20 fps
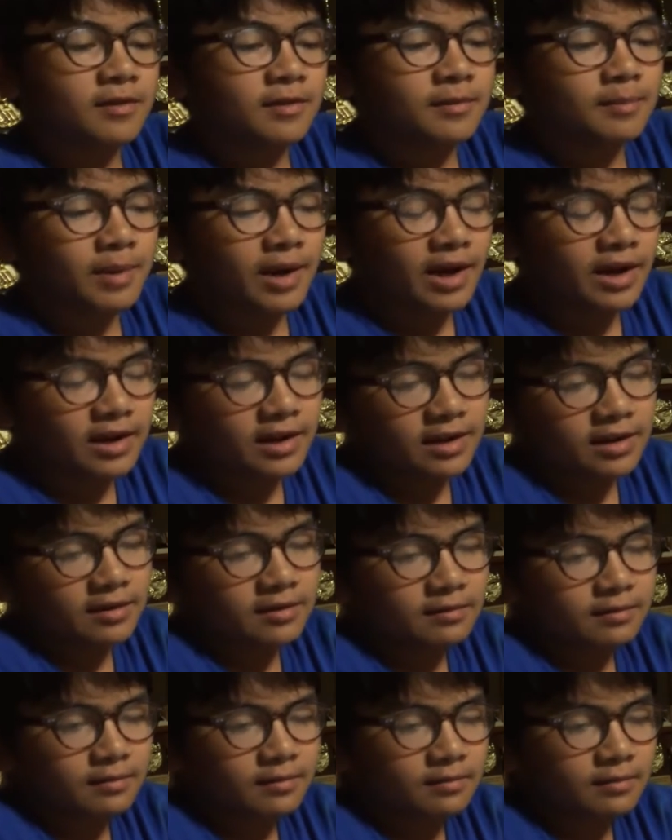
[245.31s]
by
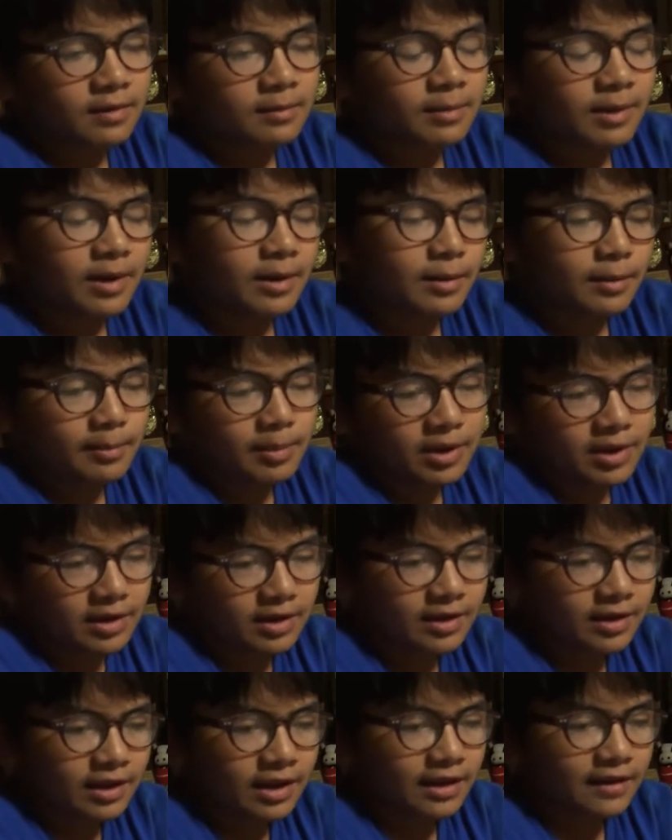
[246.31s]
a
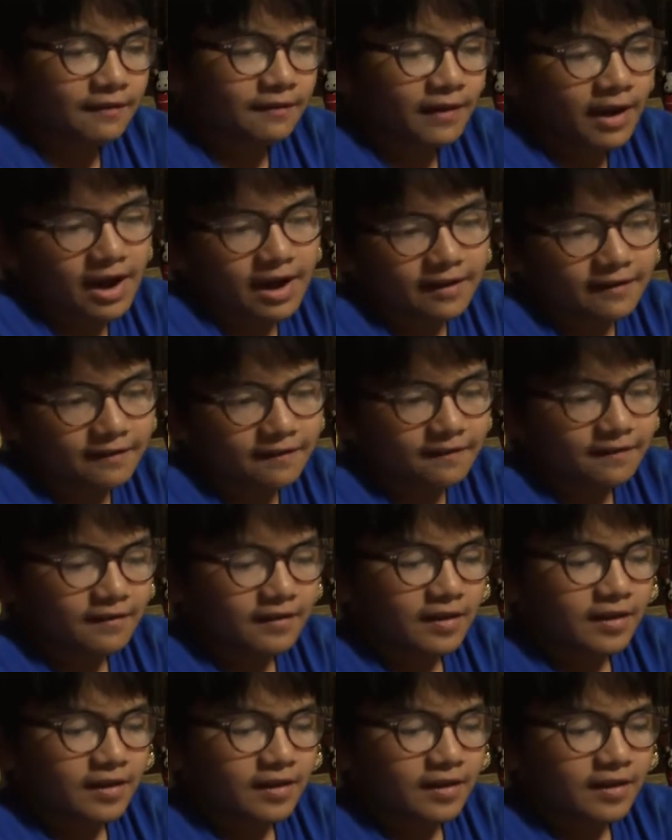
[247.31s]
bit, like 5.